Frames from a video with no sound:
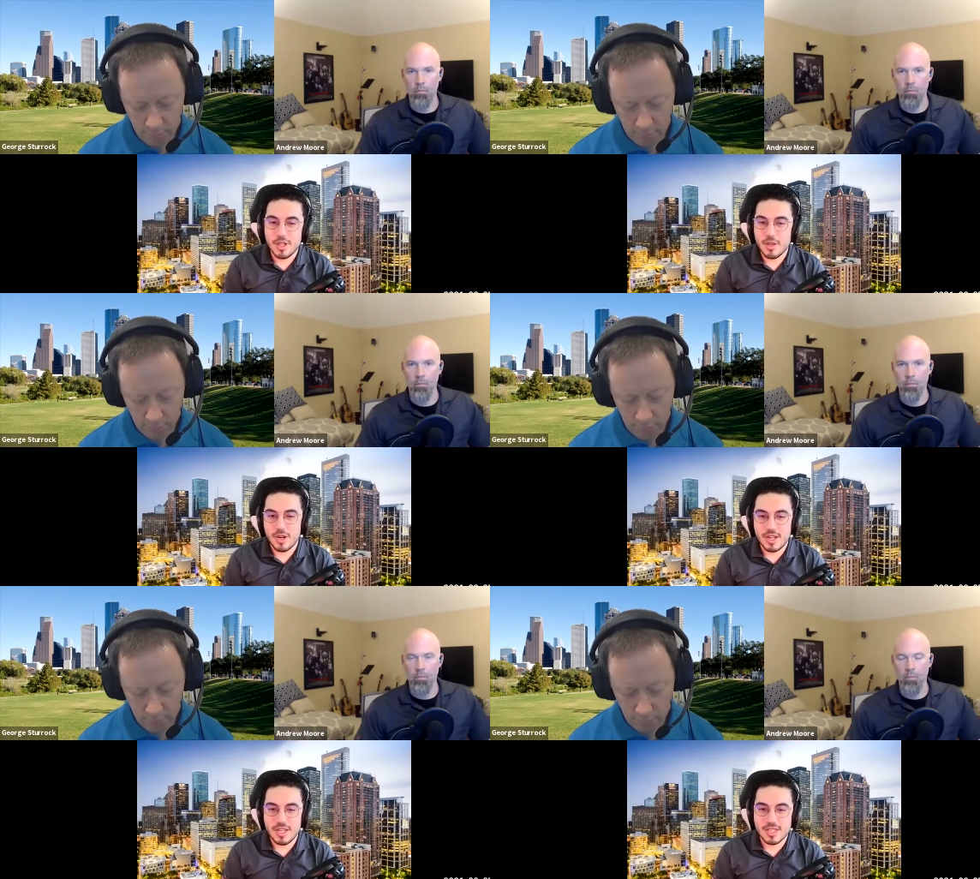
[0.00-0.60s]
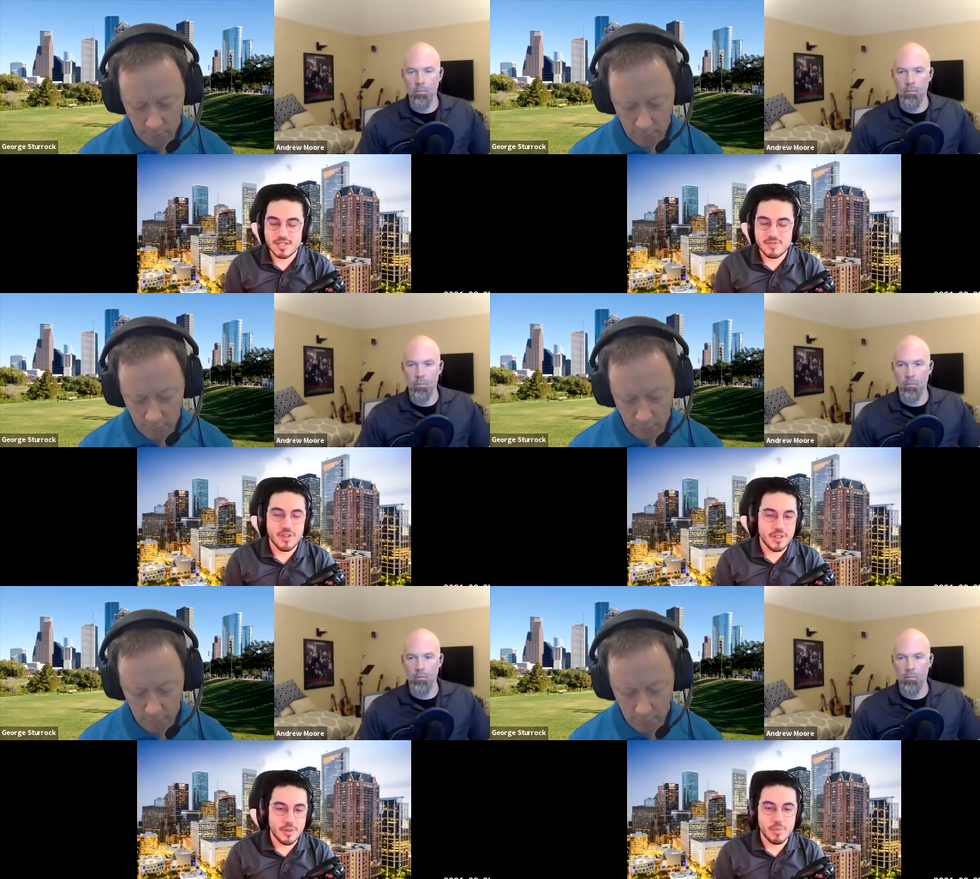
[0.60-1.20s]
Speaker 1: really what it is is
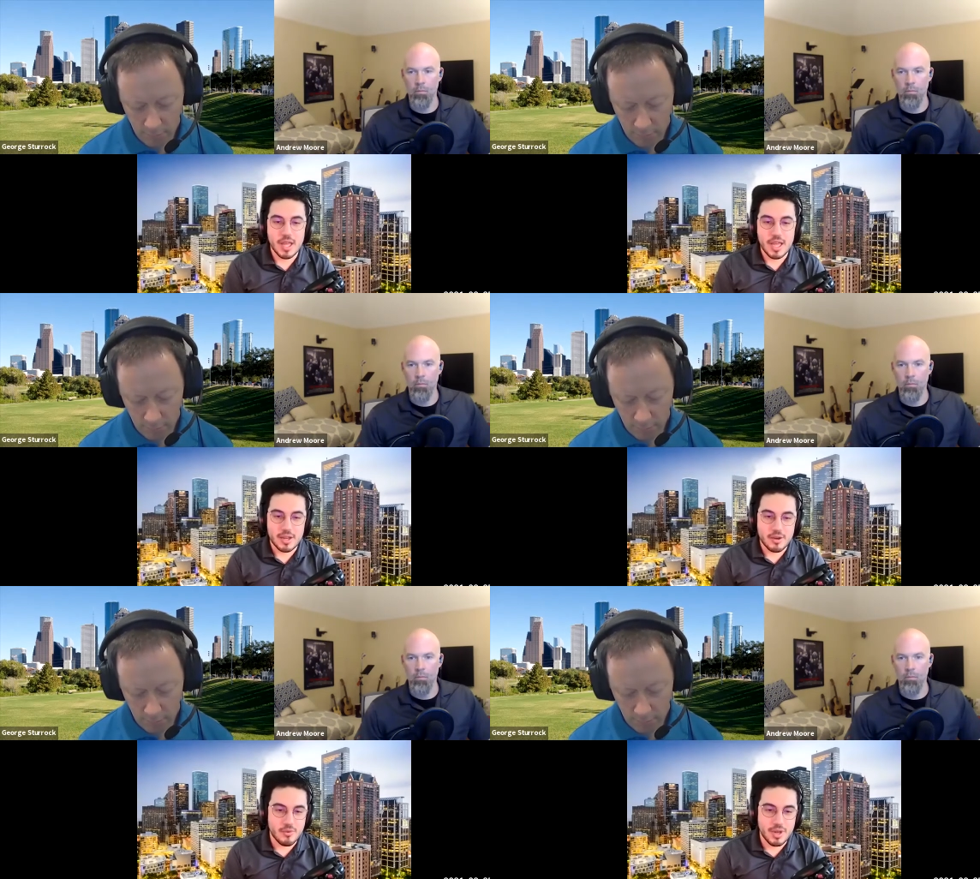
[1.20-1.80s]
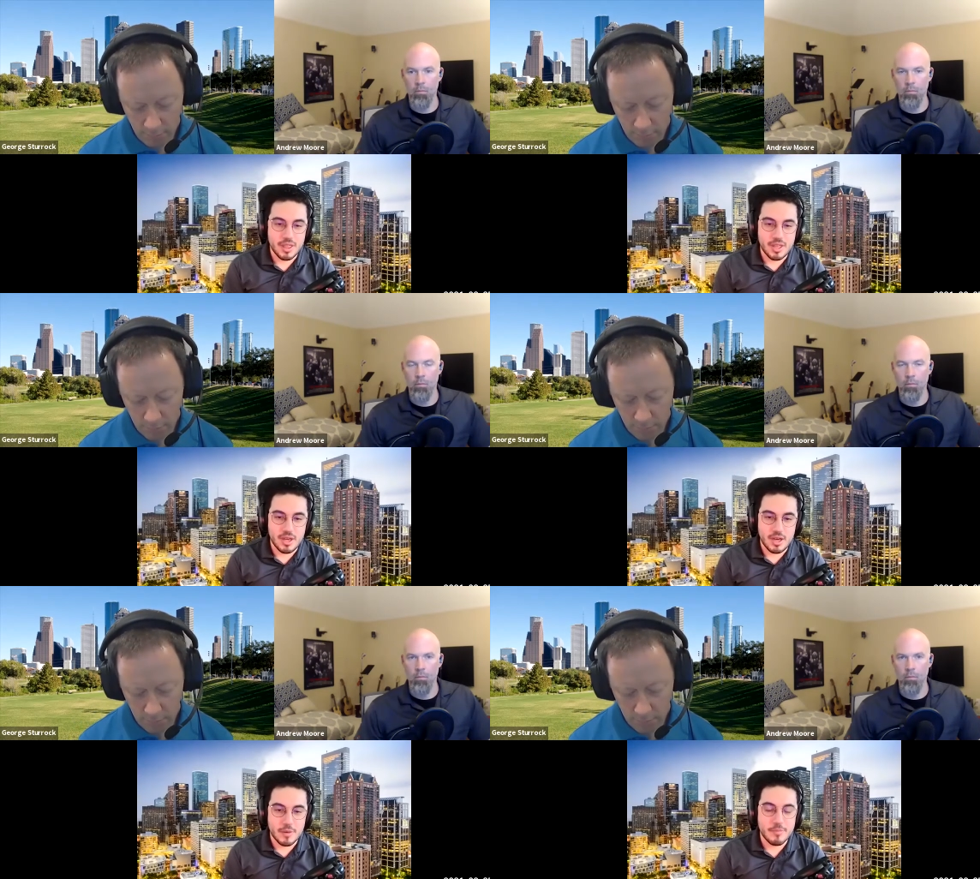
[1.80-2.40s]
fill in the blank with
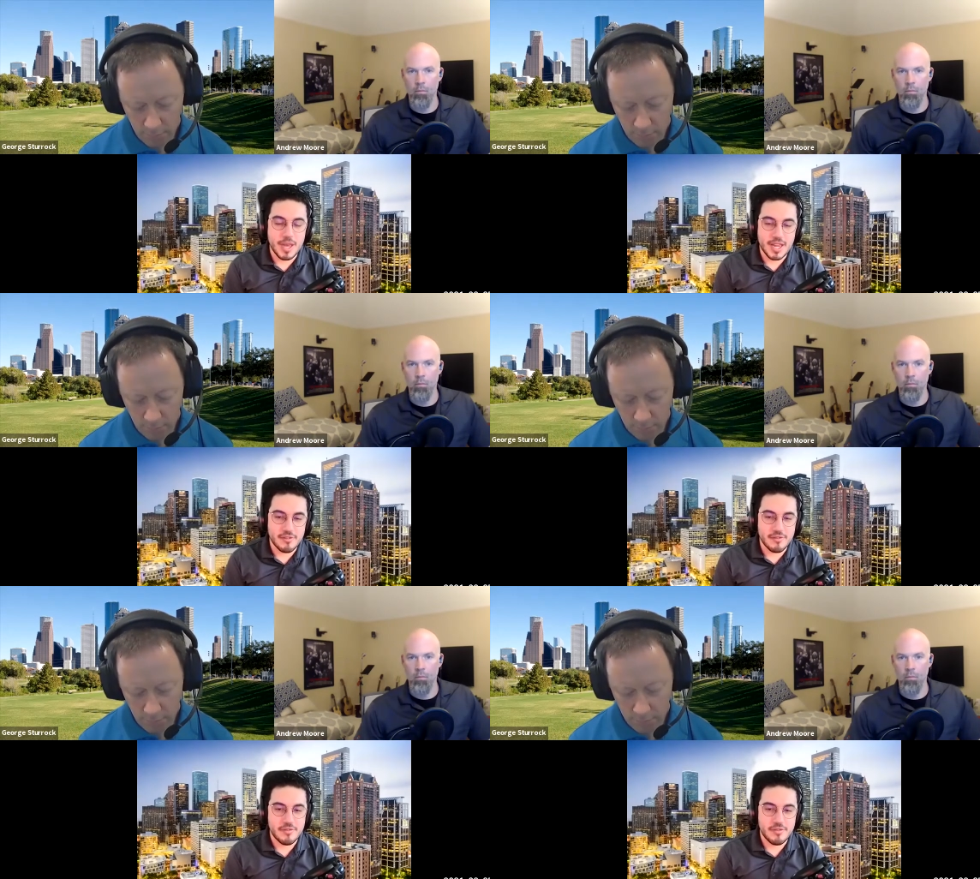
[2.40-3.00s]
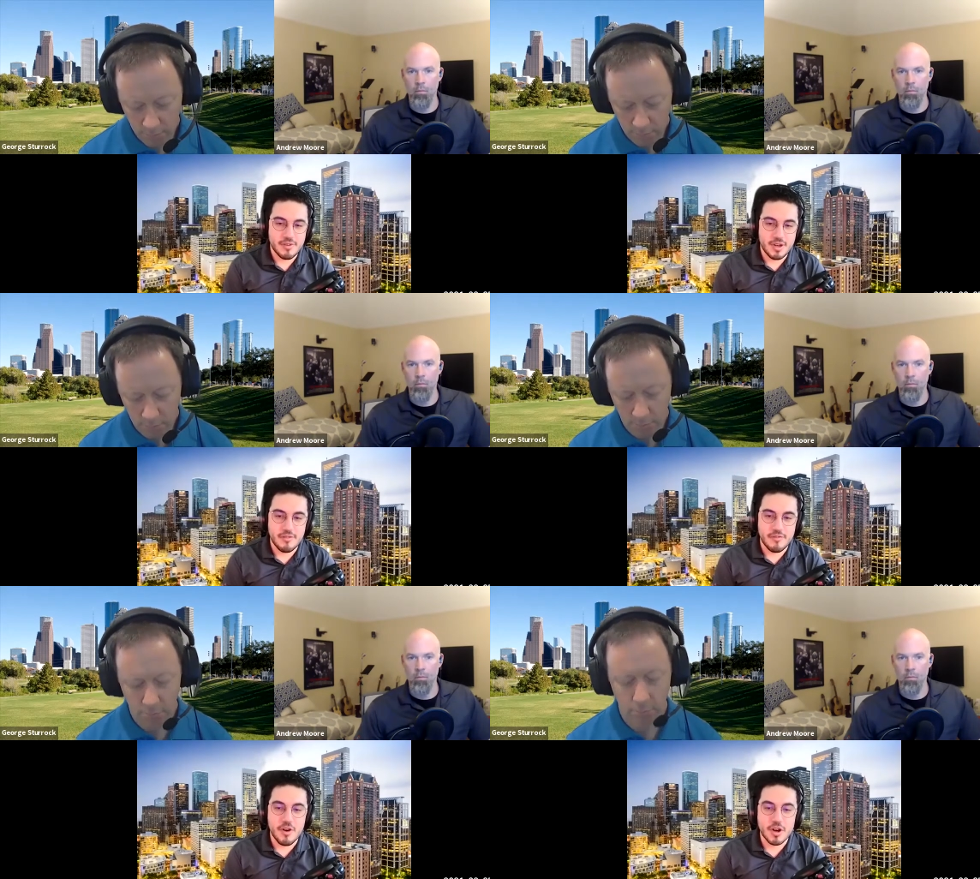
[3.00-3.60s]
a, a bank of
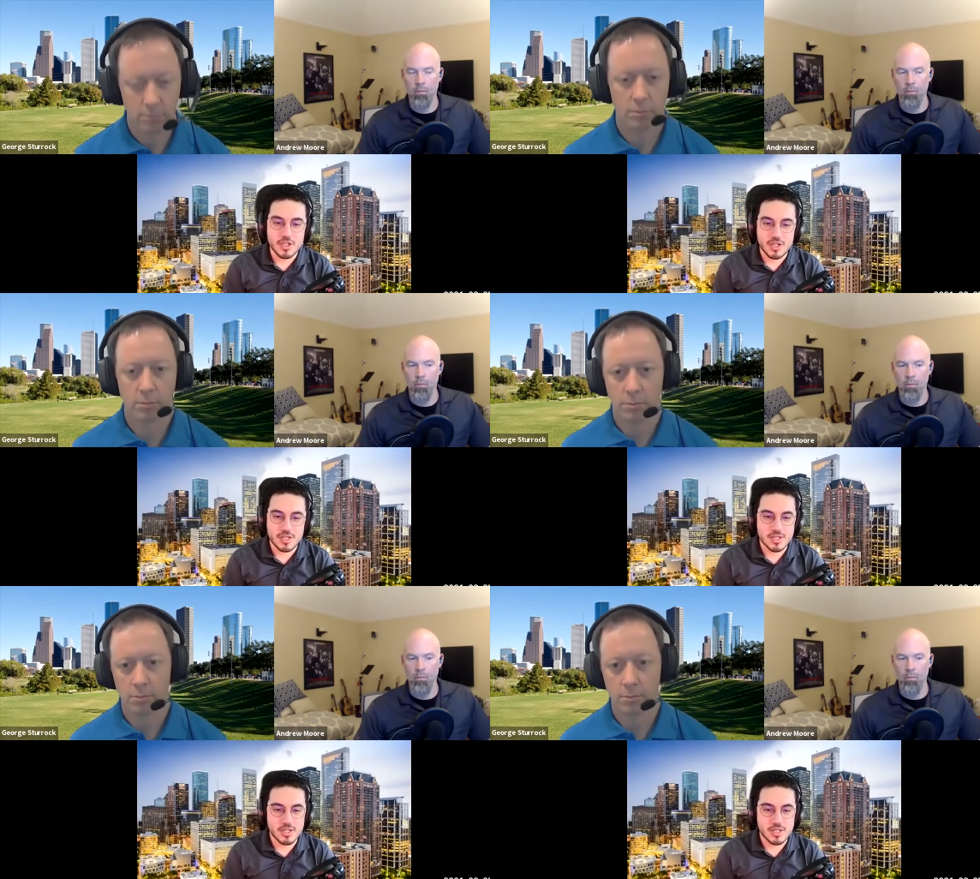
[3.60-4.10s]
uh, functions.